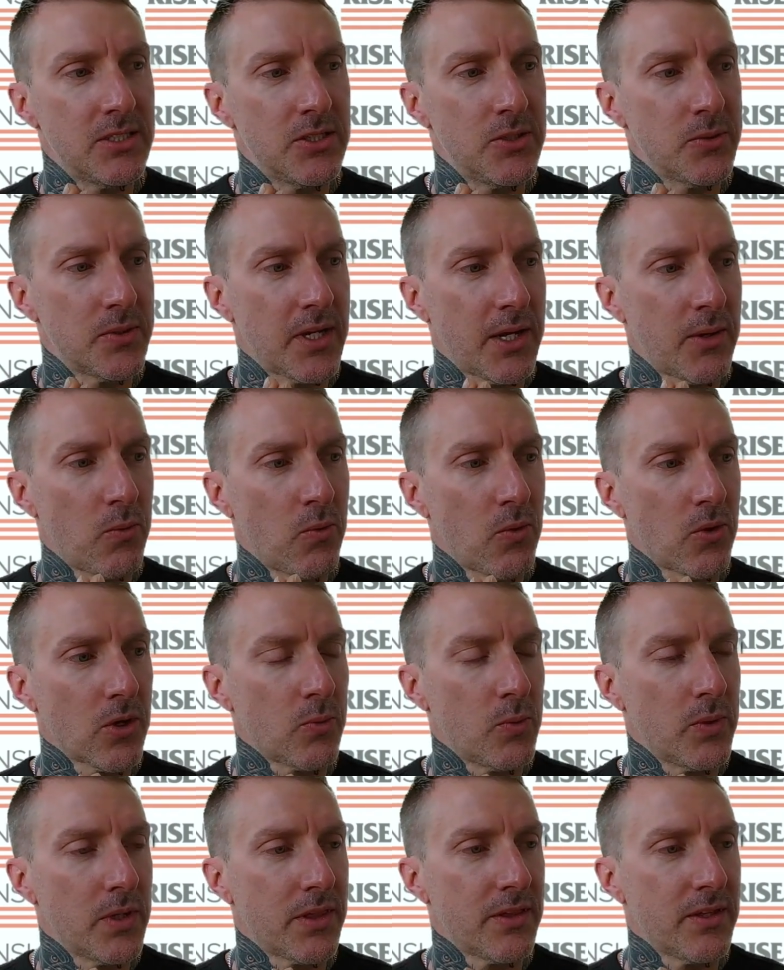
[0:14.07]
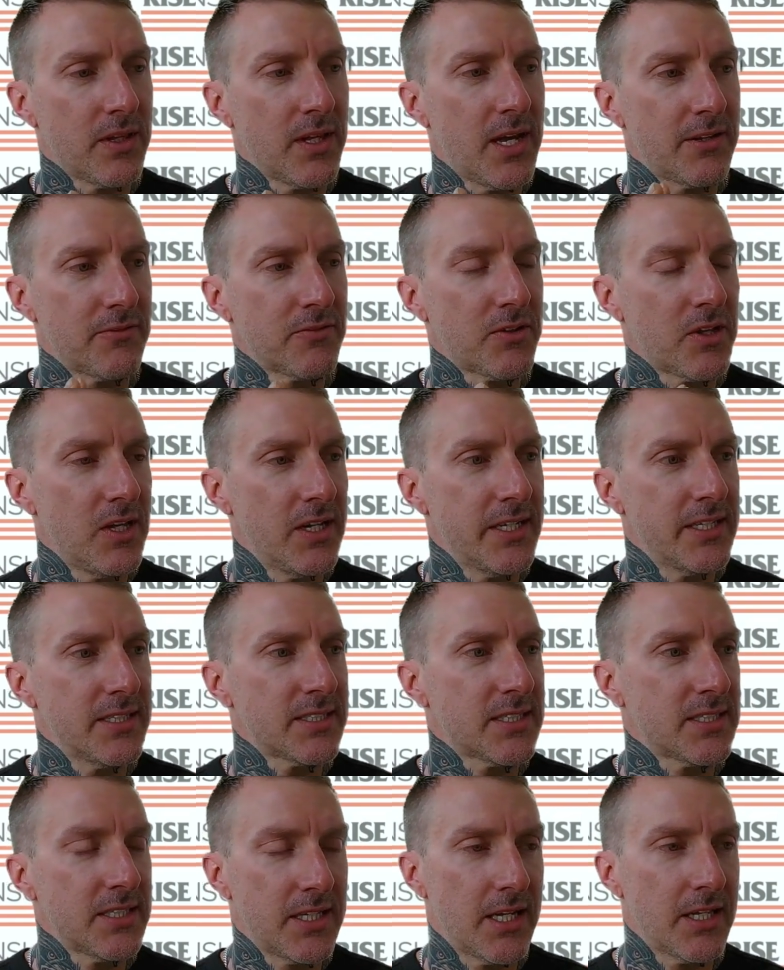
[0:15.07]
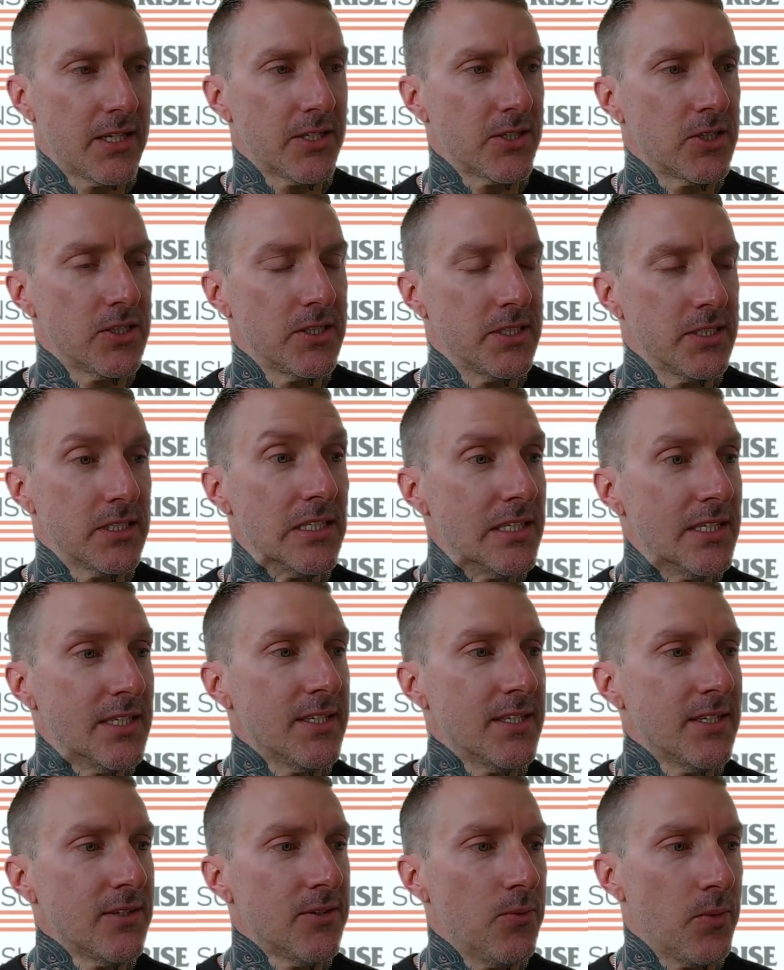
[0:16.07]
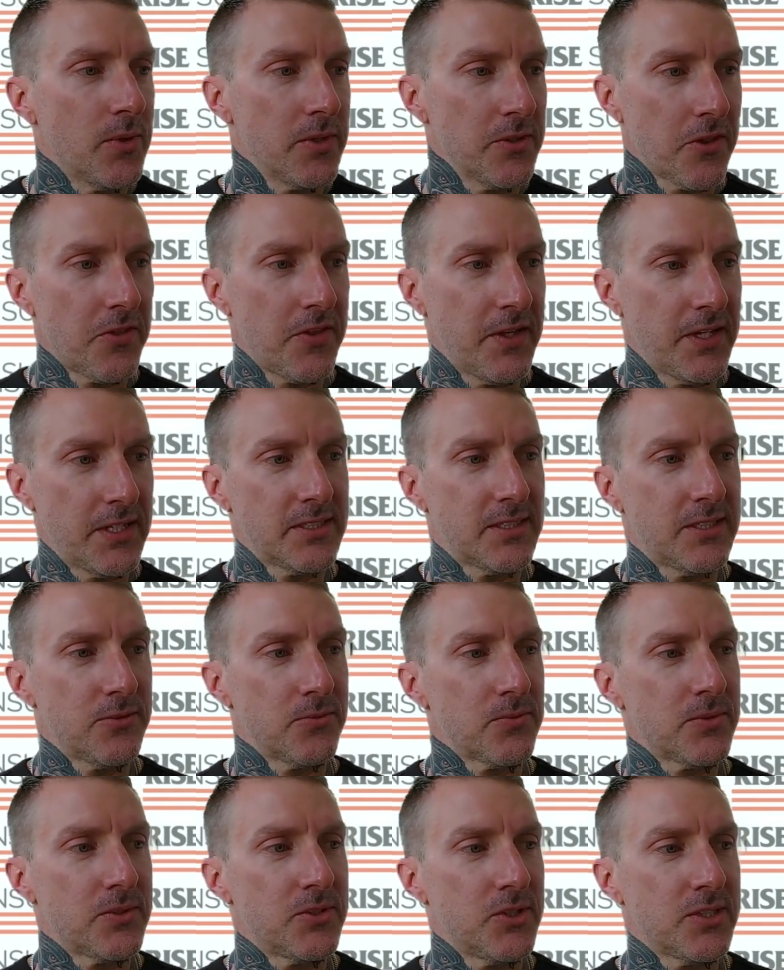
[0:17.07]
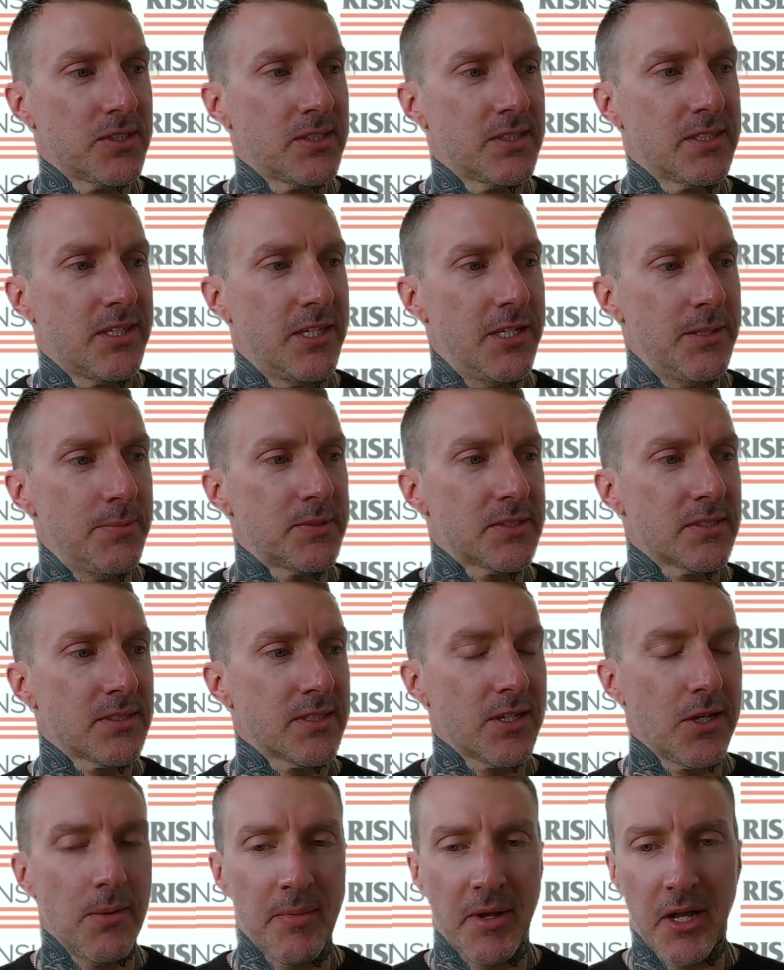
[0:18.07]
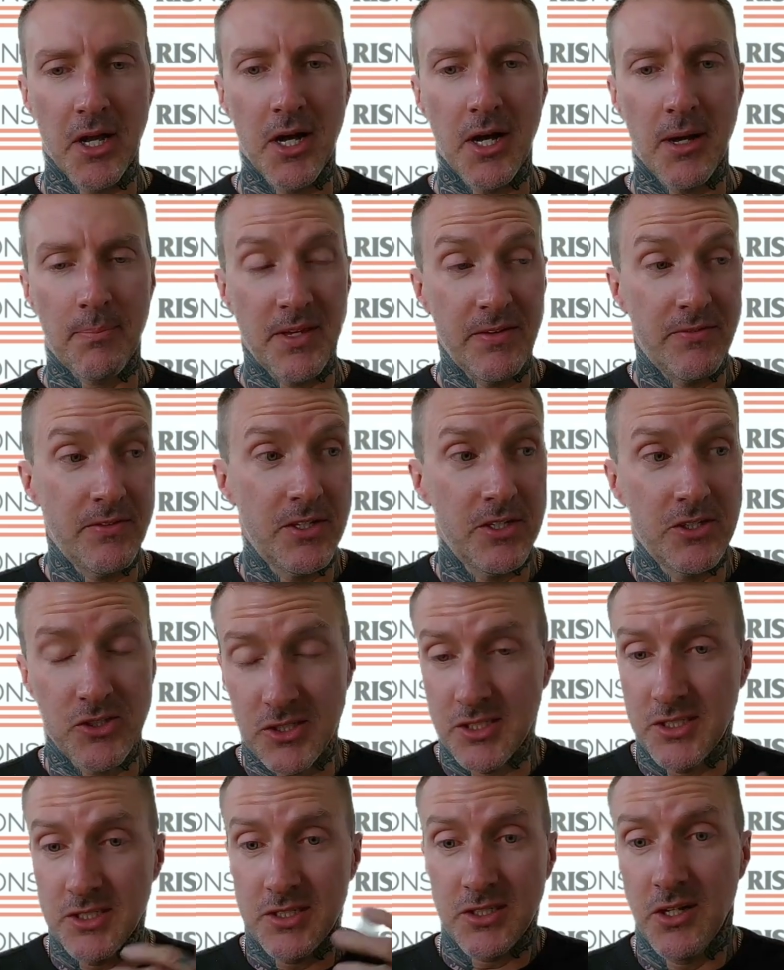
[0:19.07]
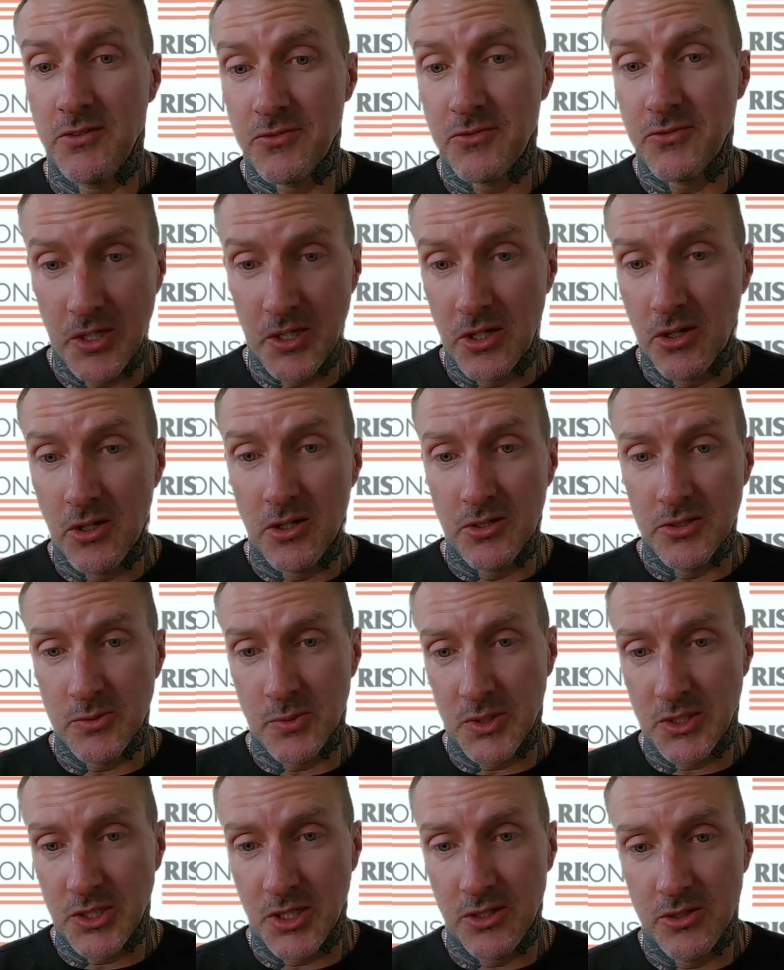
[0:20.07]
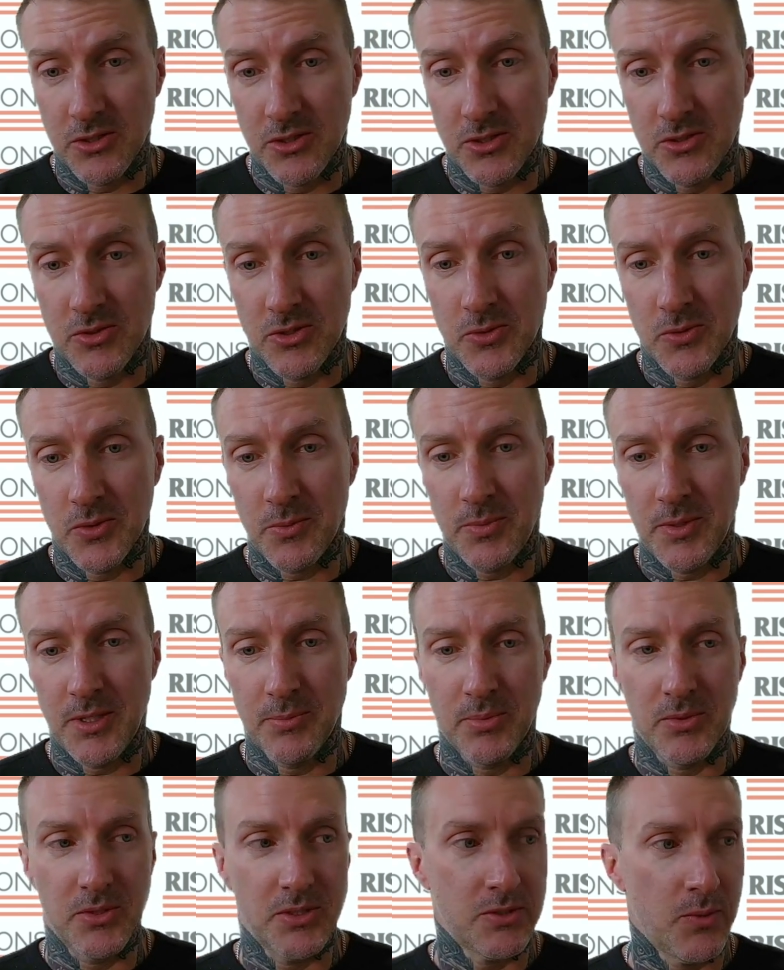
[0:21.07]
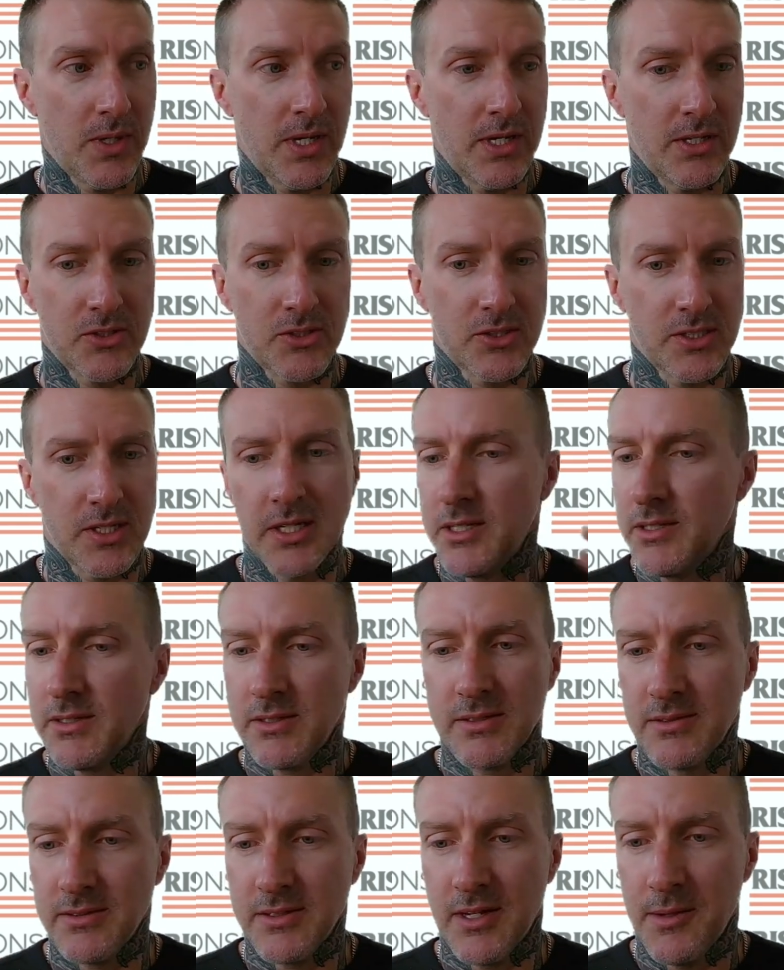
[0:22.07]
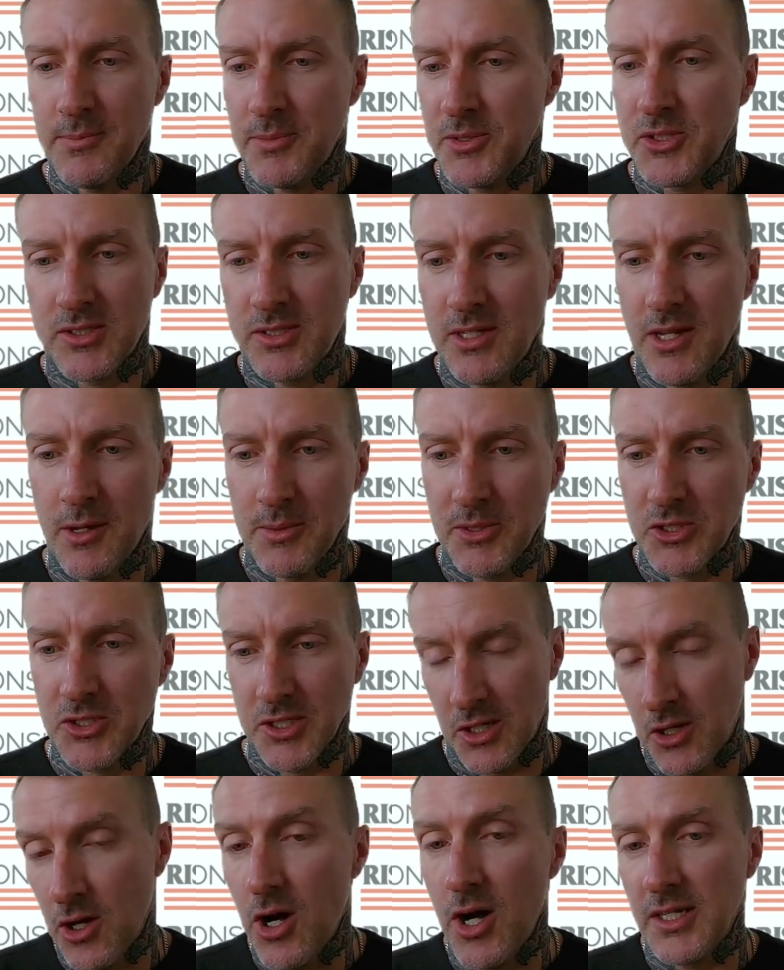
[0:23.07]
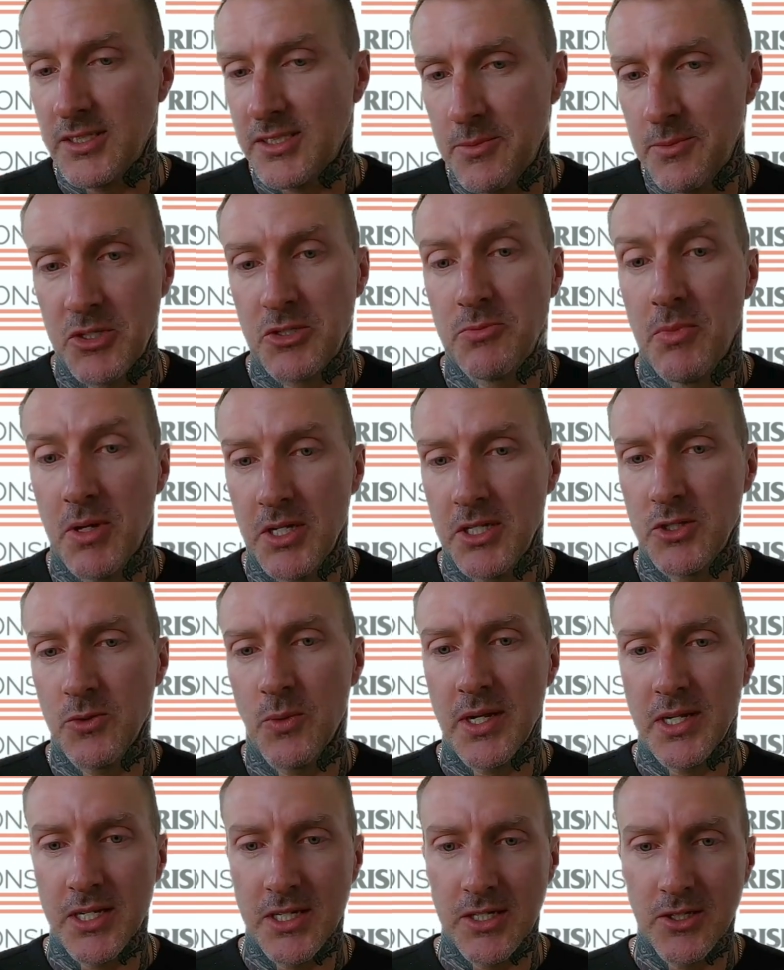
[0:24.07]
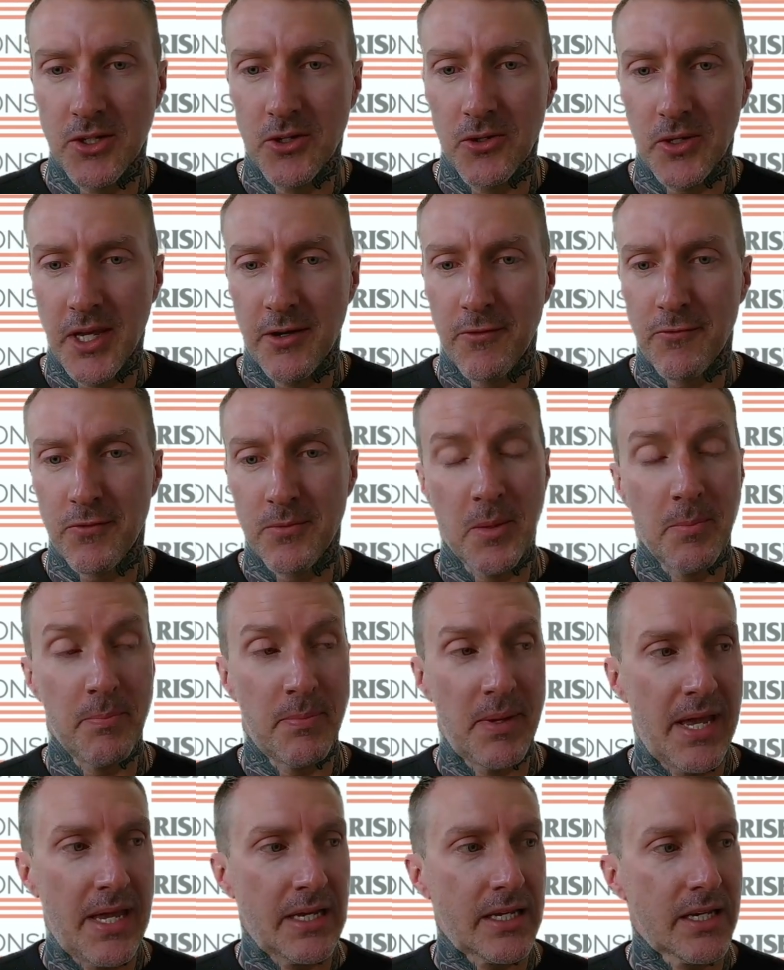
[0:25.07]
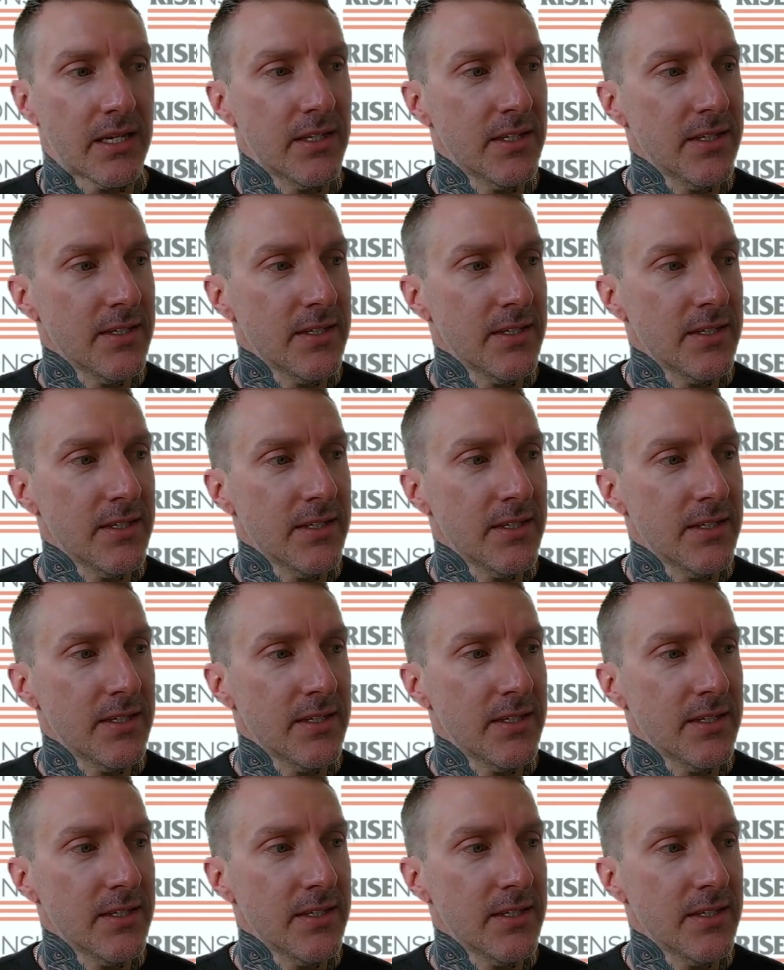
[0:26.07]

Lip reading: You and I work with a lot of clients together, and one of the things that just keeps coming up, even in just discovery calls, which I know you do with people as well, is just like how much does it cost? How much money do I need to go get from a bank?